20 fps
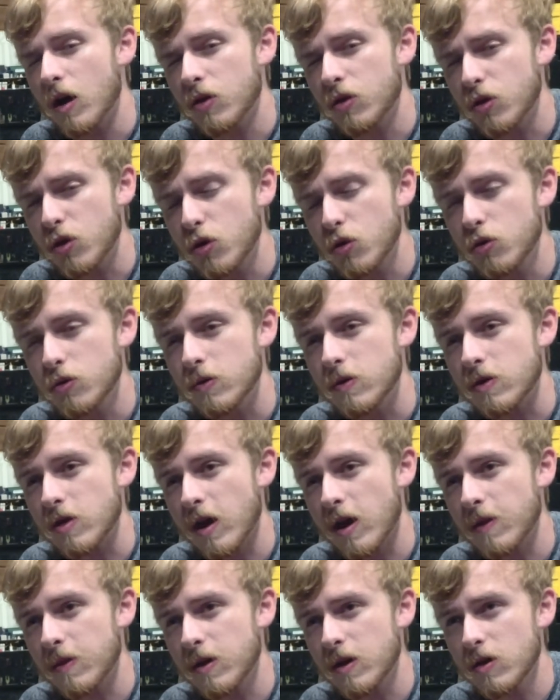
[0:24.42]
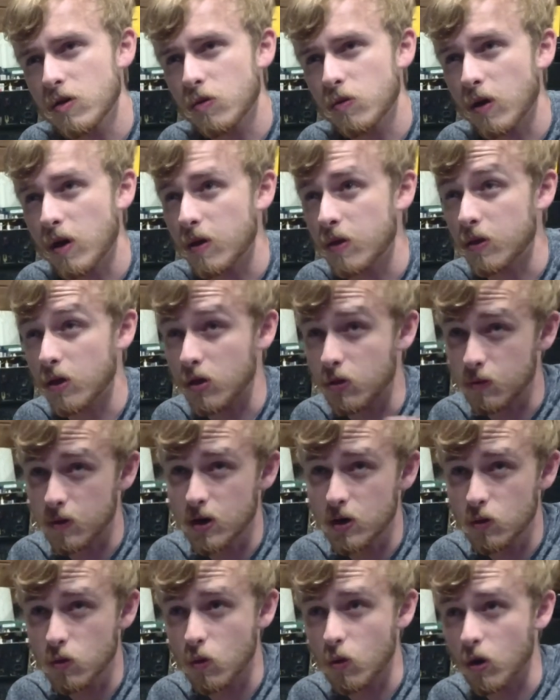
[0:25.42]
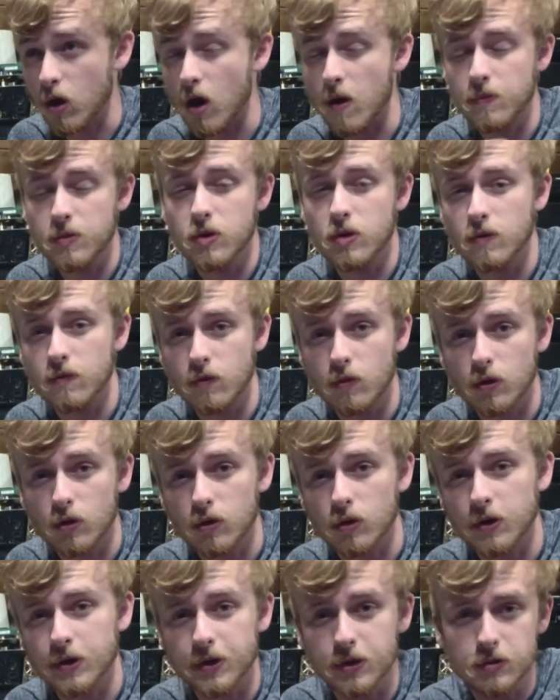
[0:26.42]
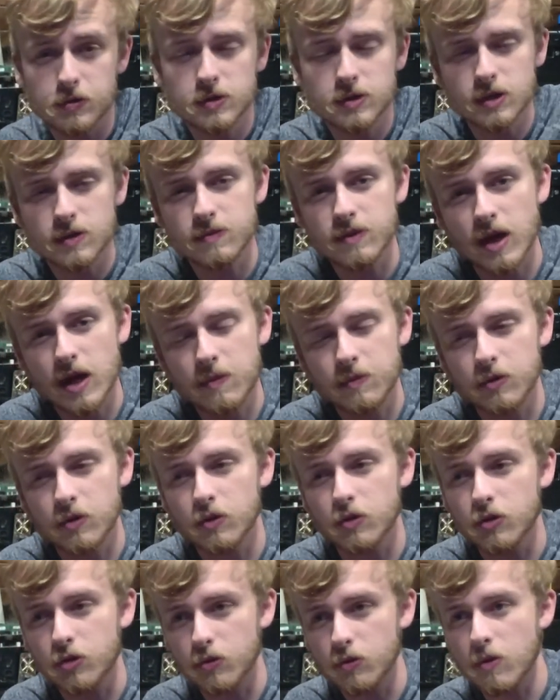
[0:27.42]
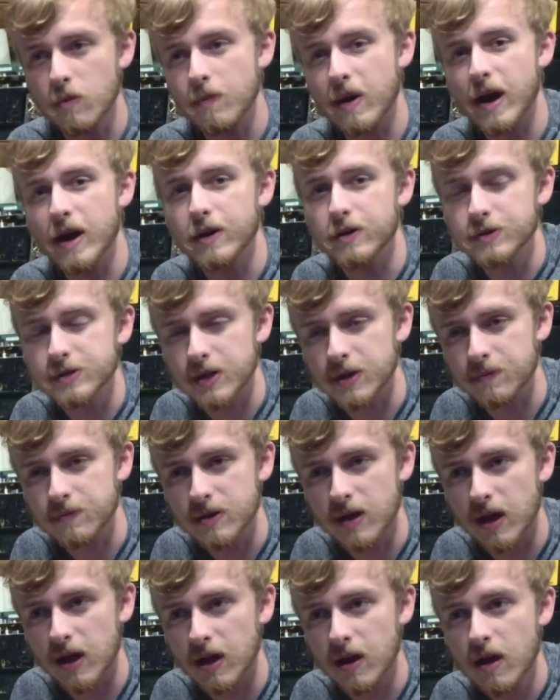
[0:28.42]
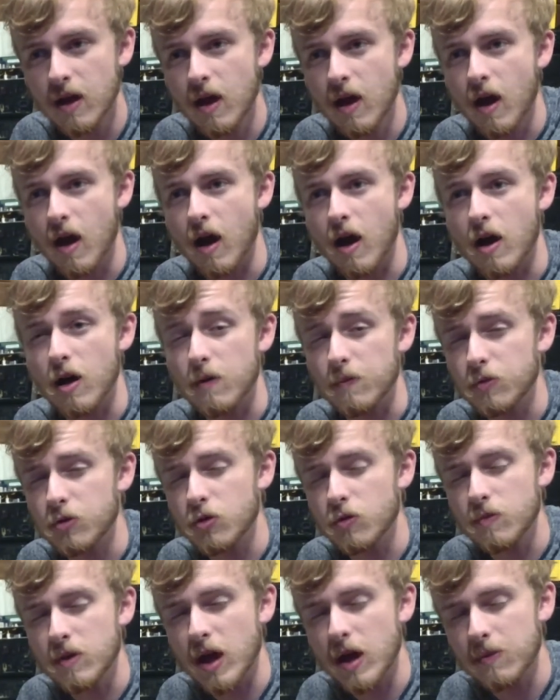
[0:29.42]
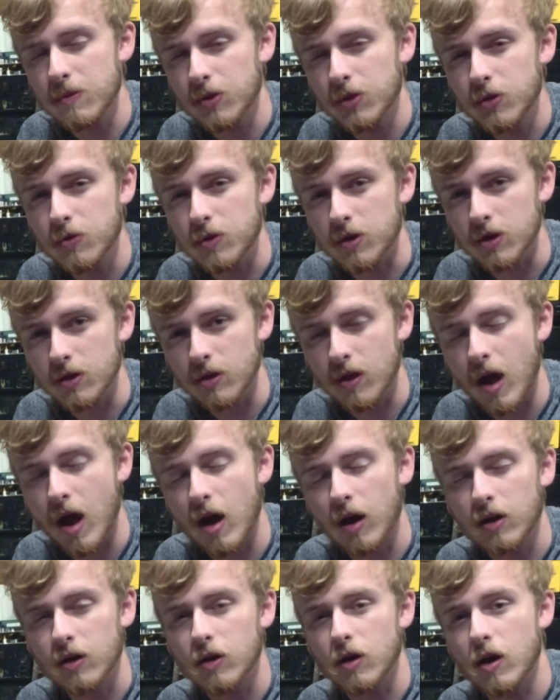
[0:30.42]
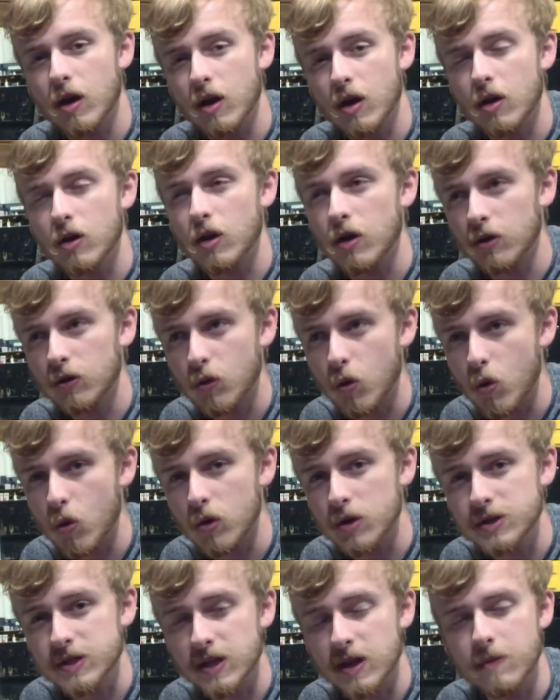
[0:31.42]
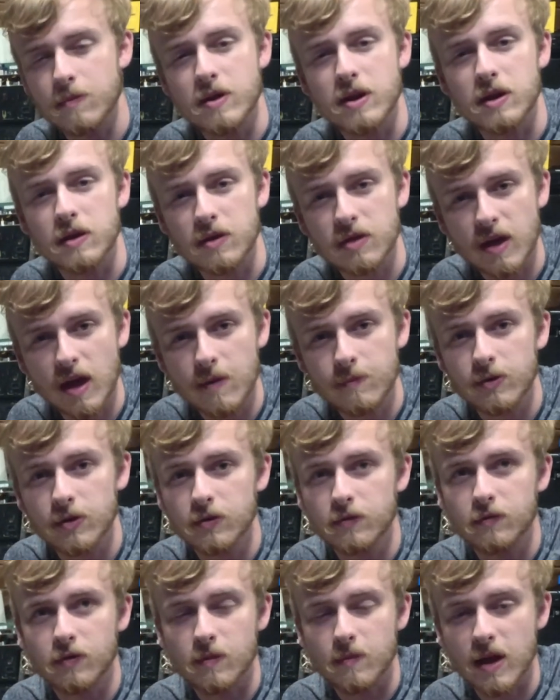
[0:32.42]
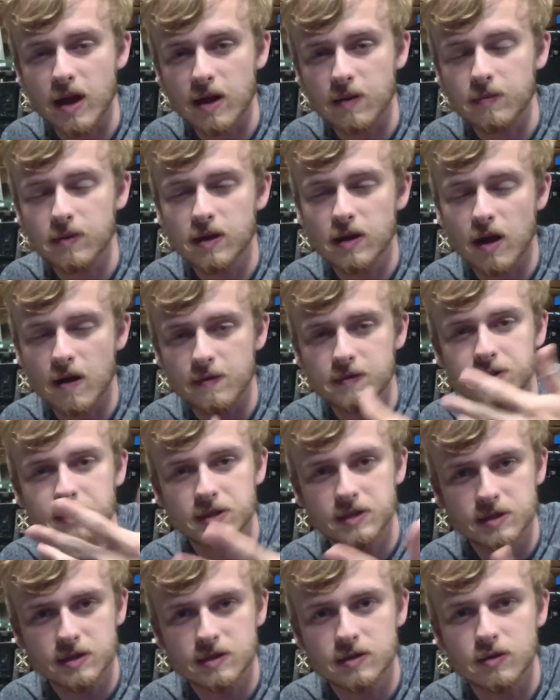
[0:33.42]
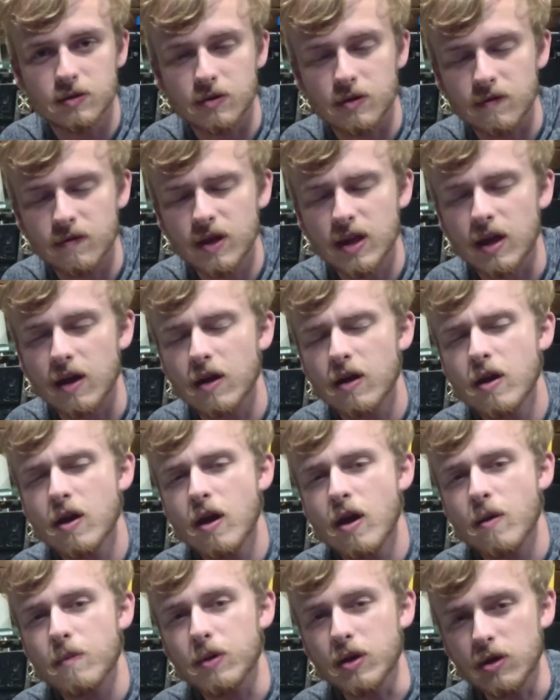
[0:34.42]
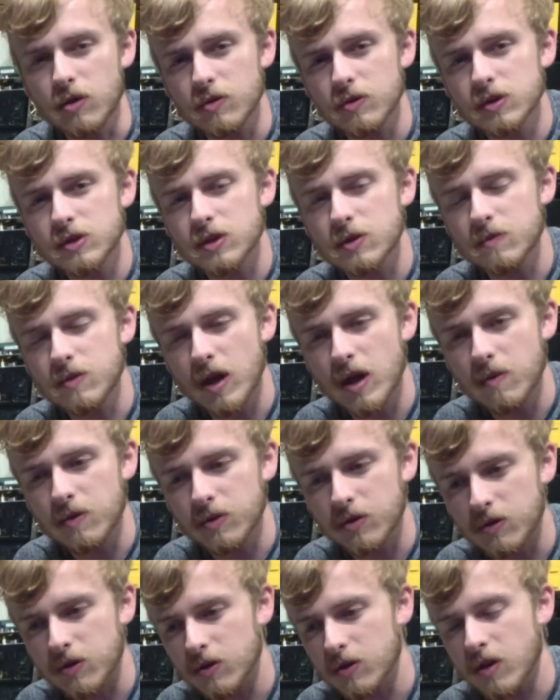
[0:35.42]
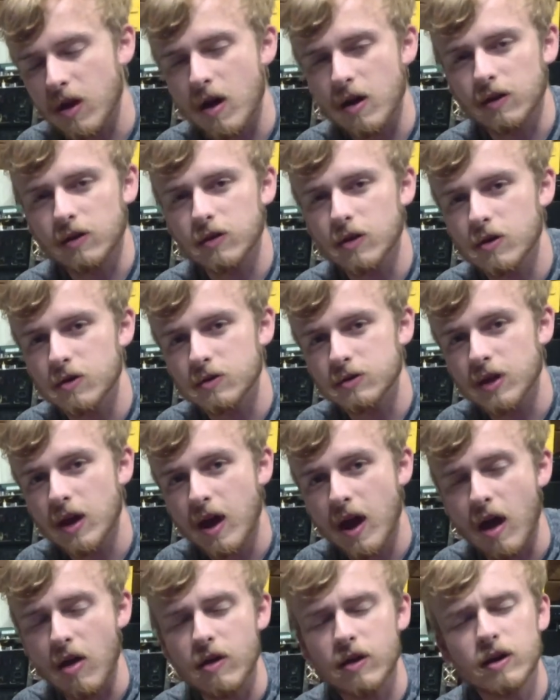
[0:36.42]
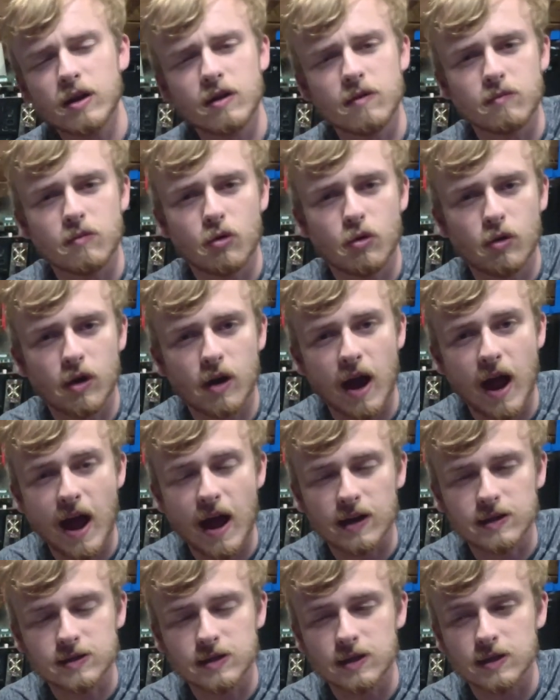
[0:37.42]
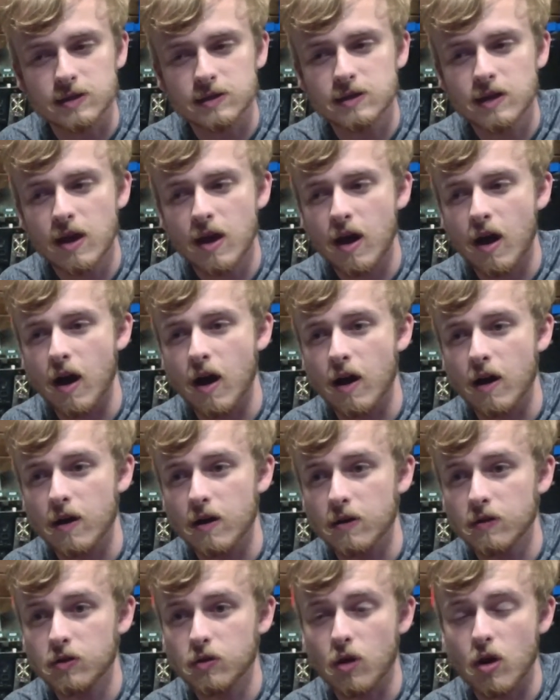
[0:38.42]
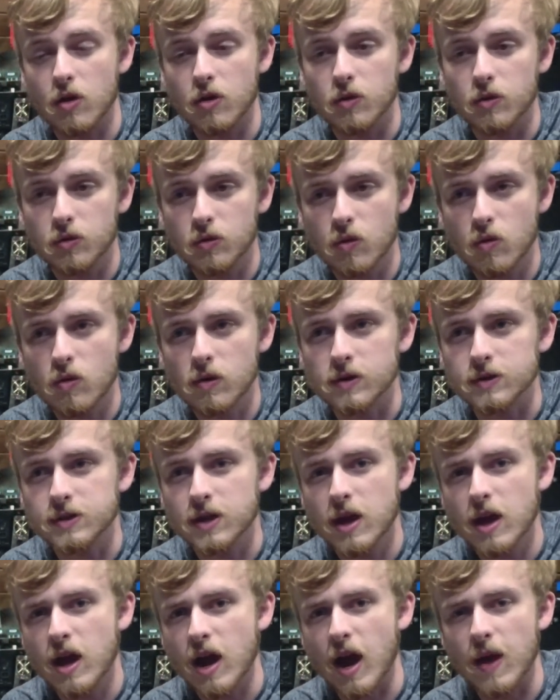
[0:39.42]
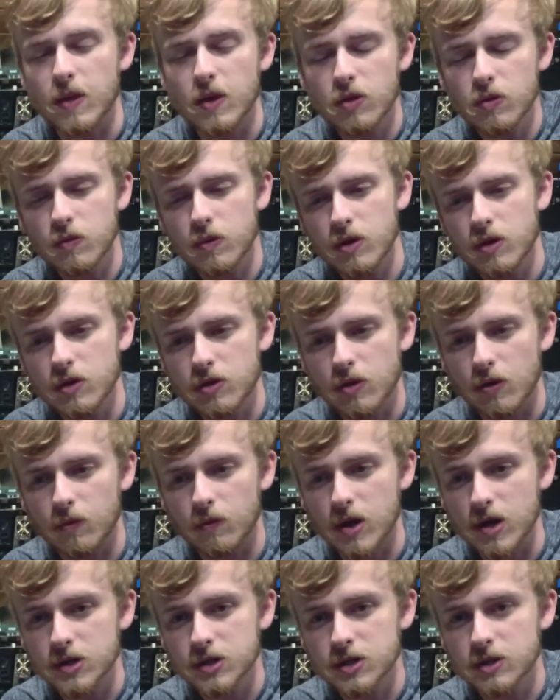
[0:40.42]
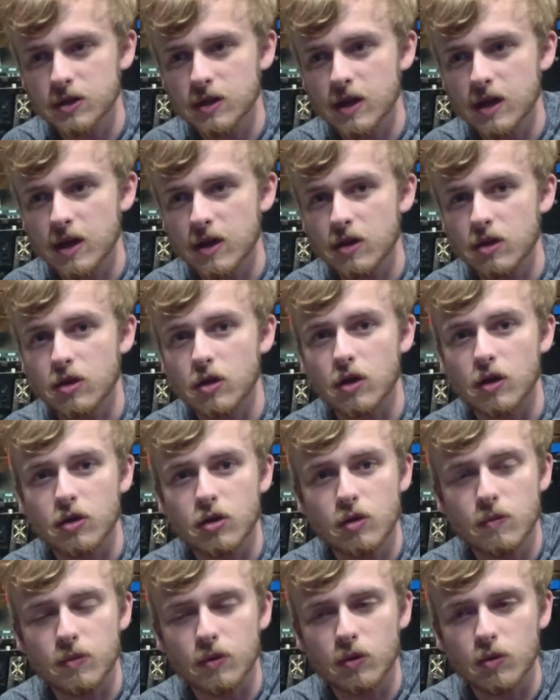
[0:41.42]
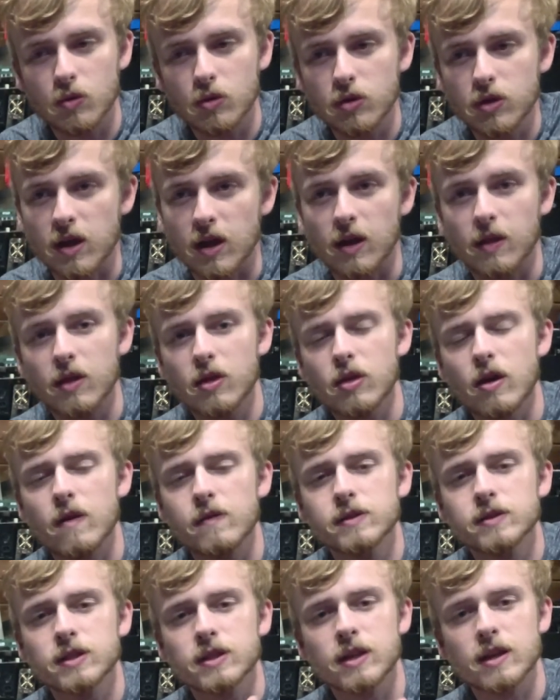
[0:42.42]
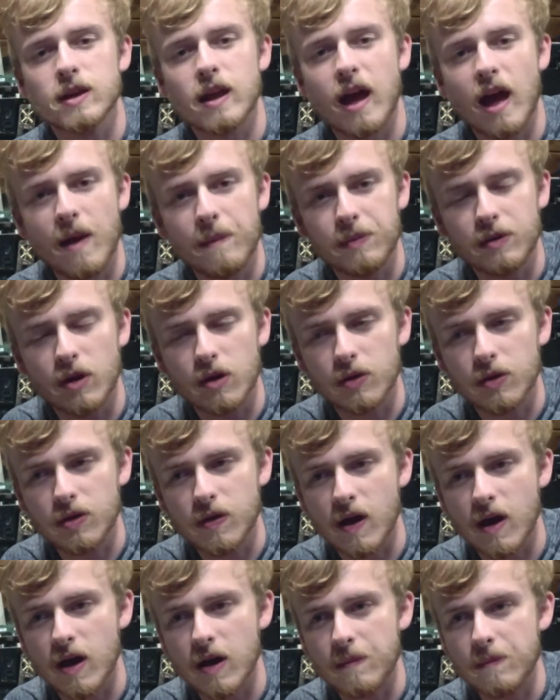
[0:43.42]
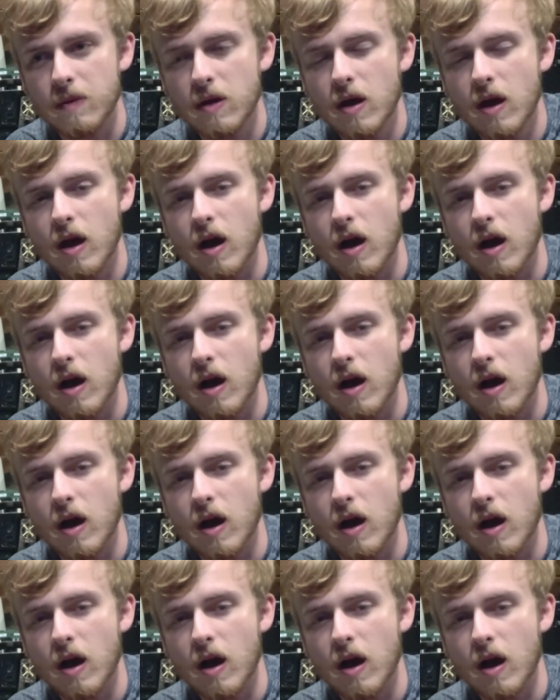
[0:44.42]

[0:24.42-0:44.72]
twos, and these and the three core up to the four core used to be able through a BIOS update um, to be able to unlock cores that have been disabled from AMD. Obviously, this through NVIDIA, but you used to be able to unlock those and then get more access. Uh, to all those cores. And this was originally a super cool thing, and this obviously didn't happen all the time.